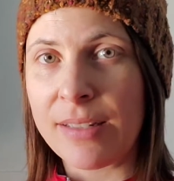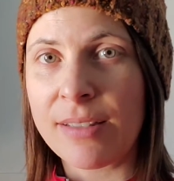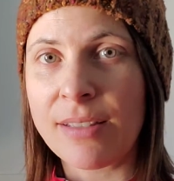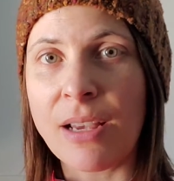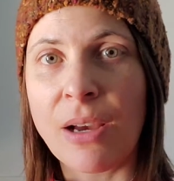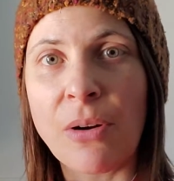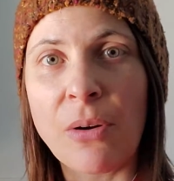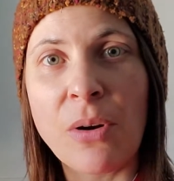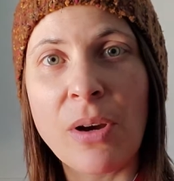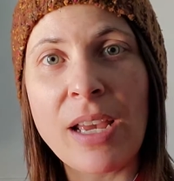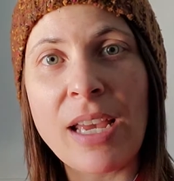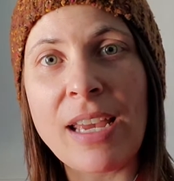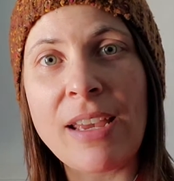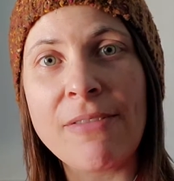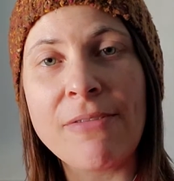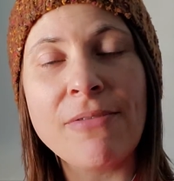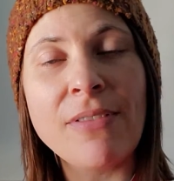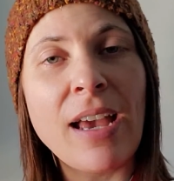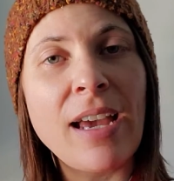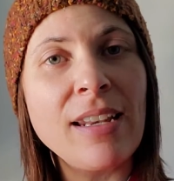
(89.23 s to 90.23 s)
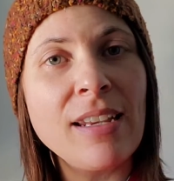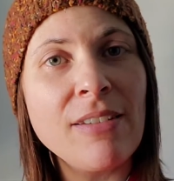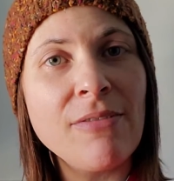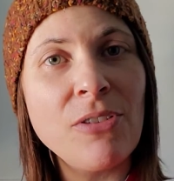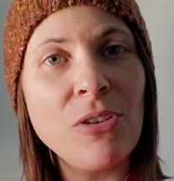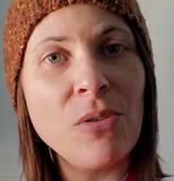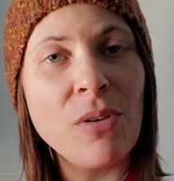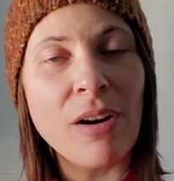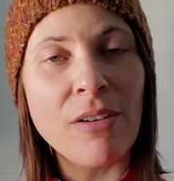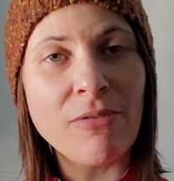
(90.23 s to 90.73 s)
So if any of
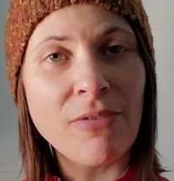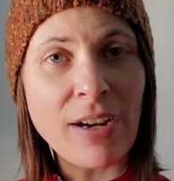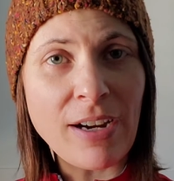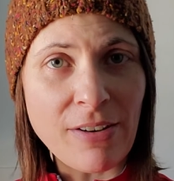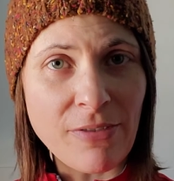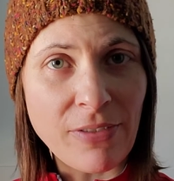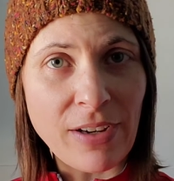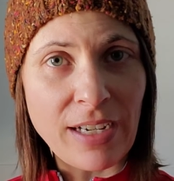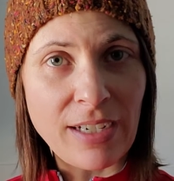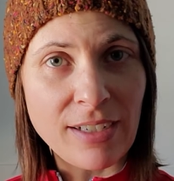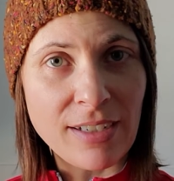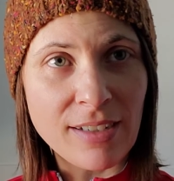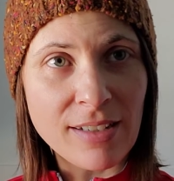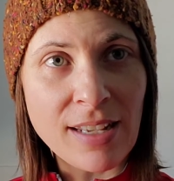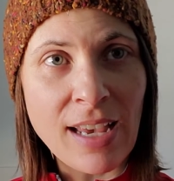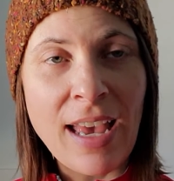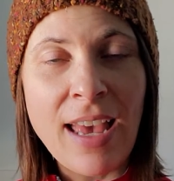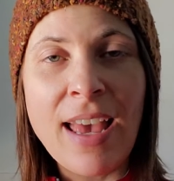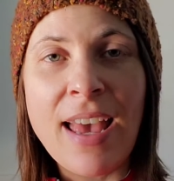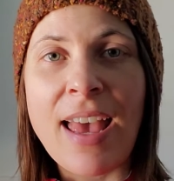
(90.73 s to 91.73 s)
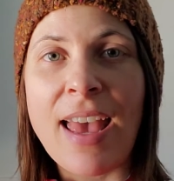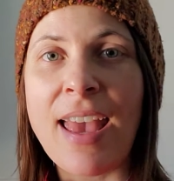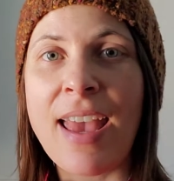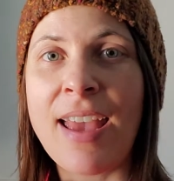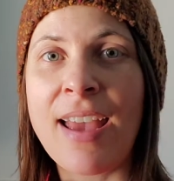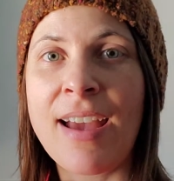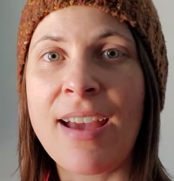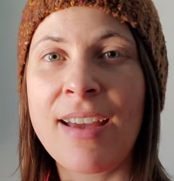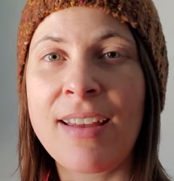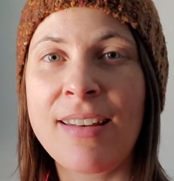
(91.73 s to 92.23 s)
you are firefighters
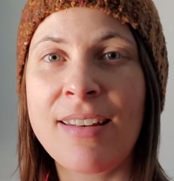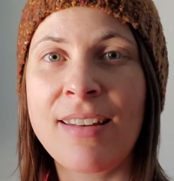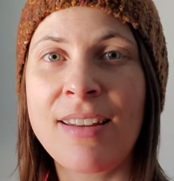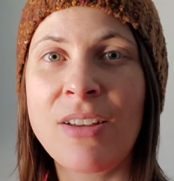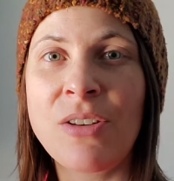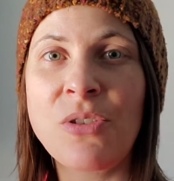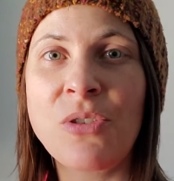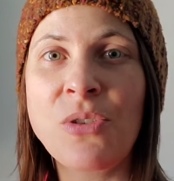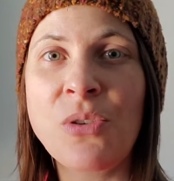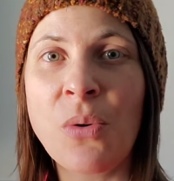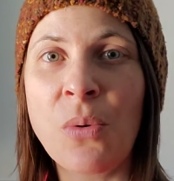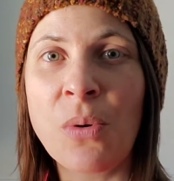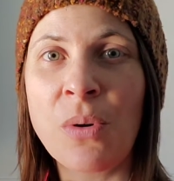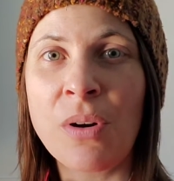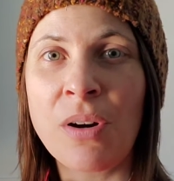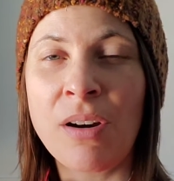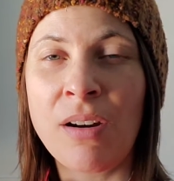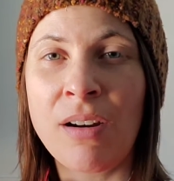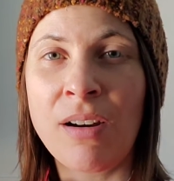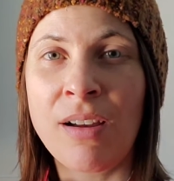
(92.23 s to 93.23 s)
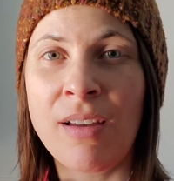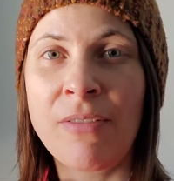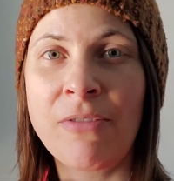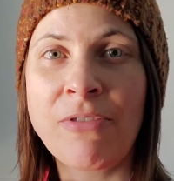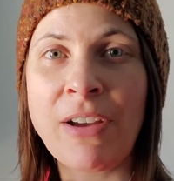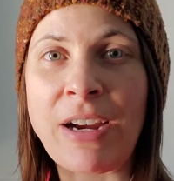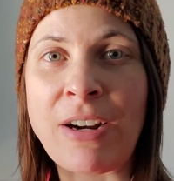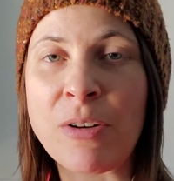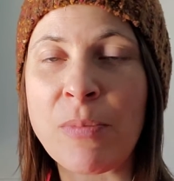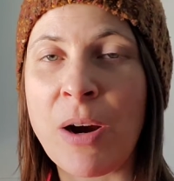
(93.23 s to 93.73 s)
and your
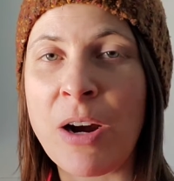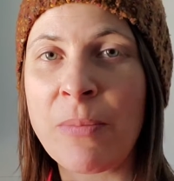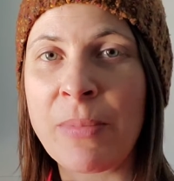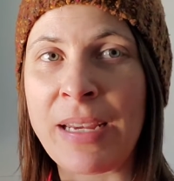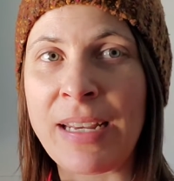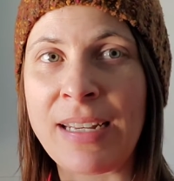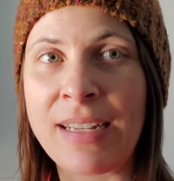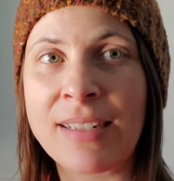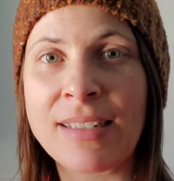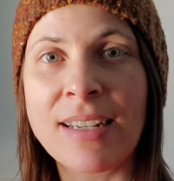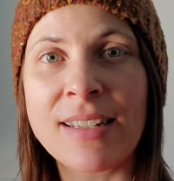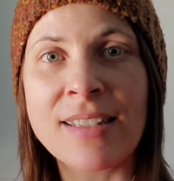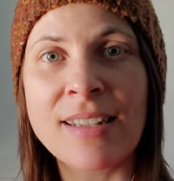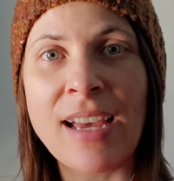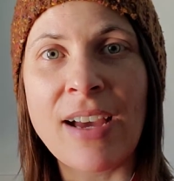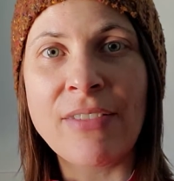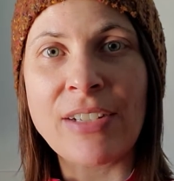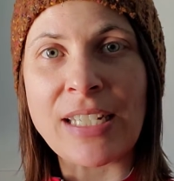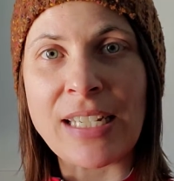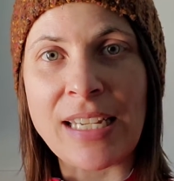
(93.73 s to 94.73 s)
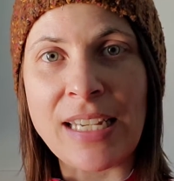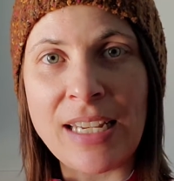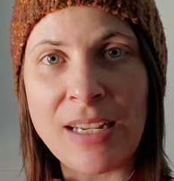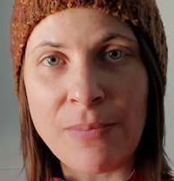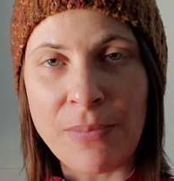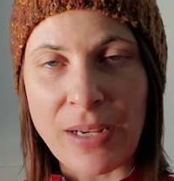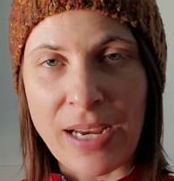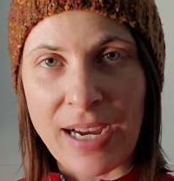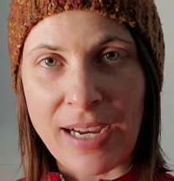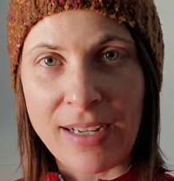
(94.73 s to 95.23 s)
fire department doesn't have a
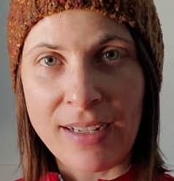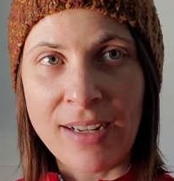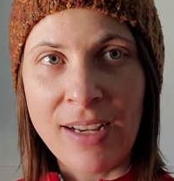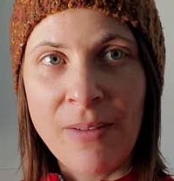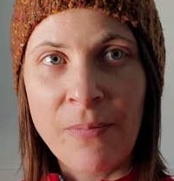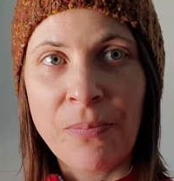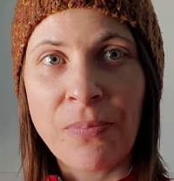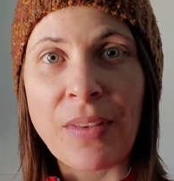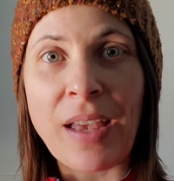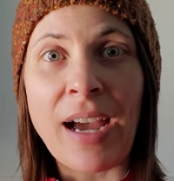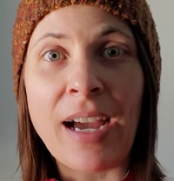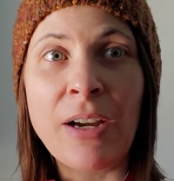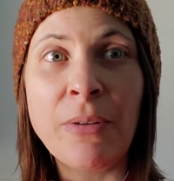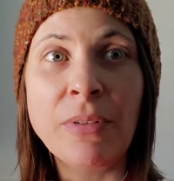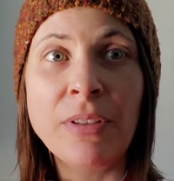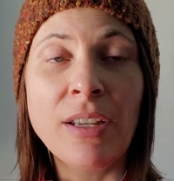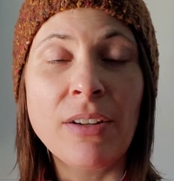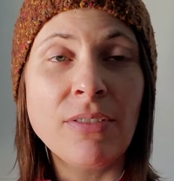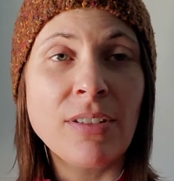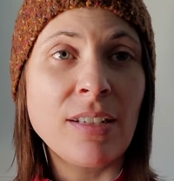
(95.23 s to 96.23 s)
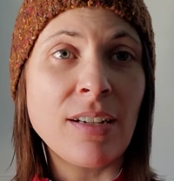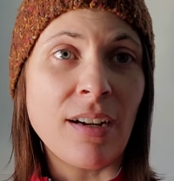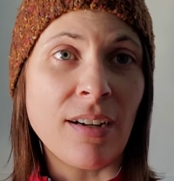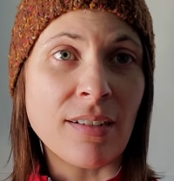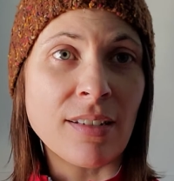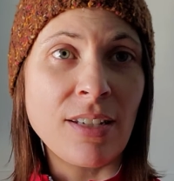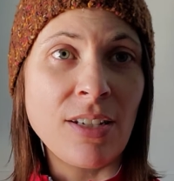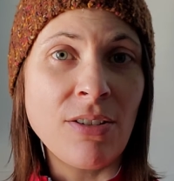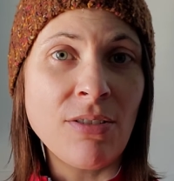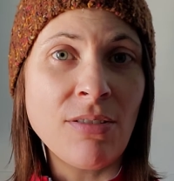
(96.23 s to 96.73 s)
team yet, I would love to talk
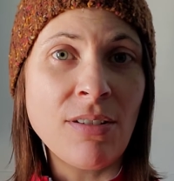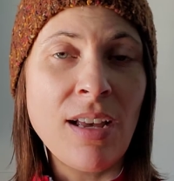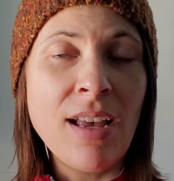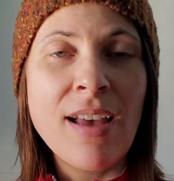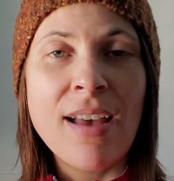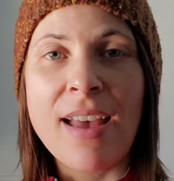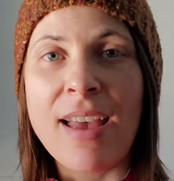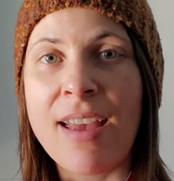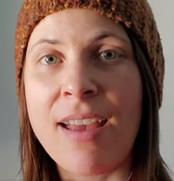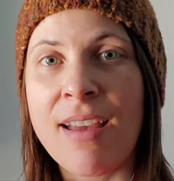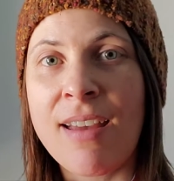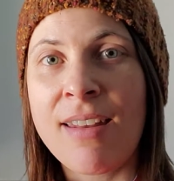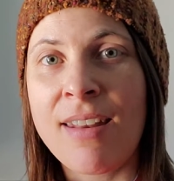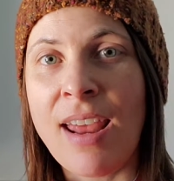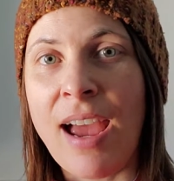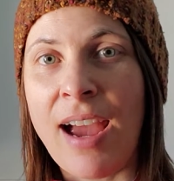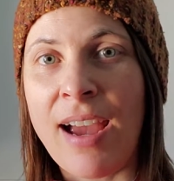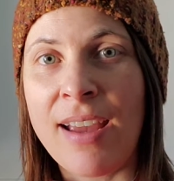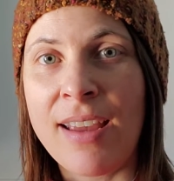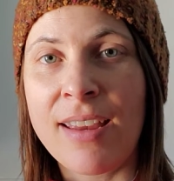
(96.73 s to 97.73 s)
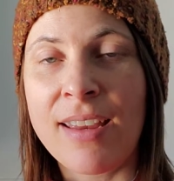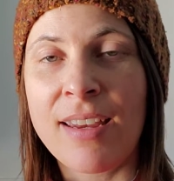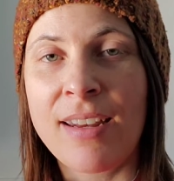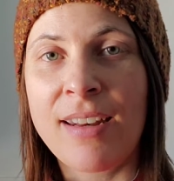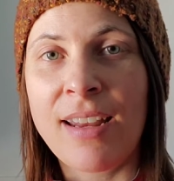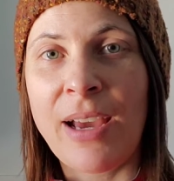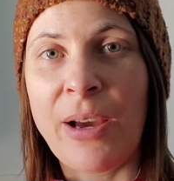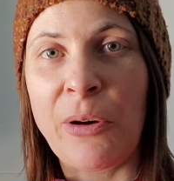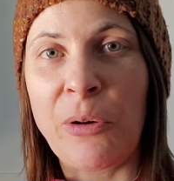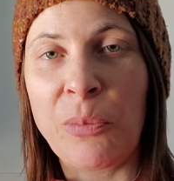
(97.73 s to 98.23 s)
to you and I can
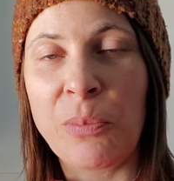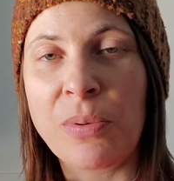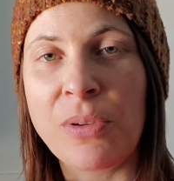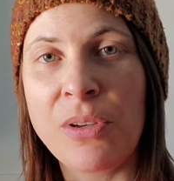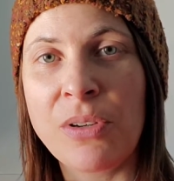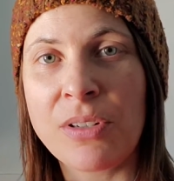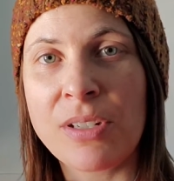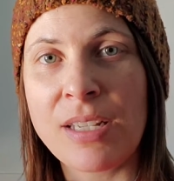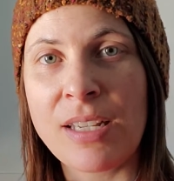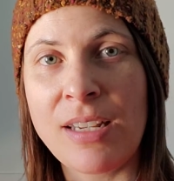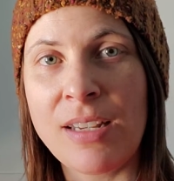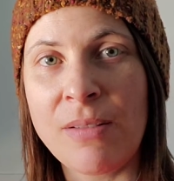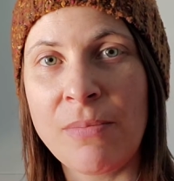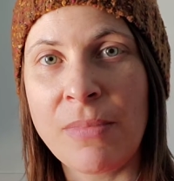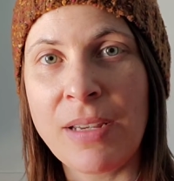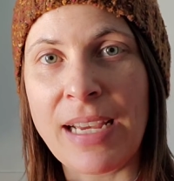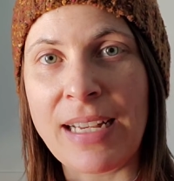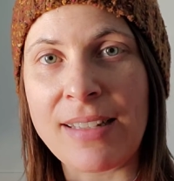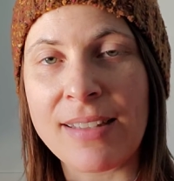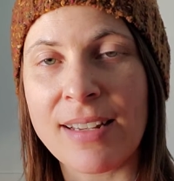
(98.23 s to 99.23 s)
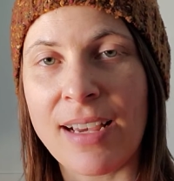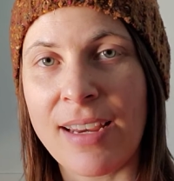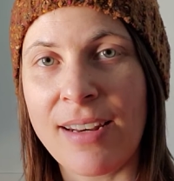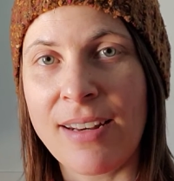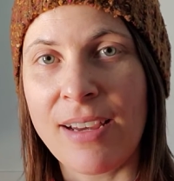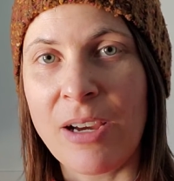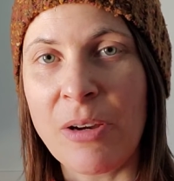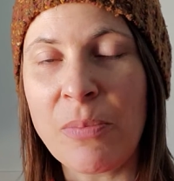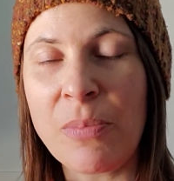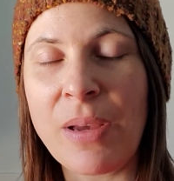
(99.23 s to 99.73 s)
help your team get signed
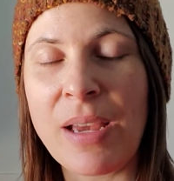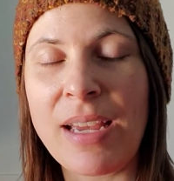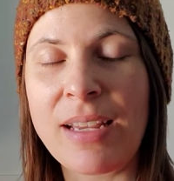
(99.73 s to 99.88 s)
up.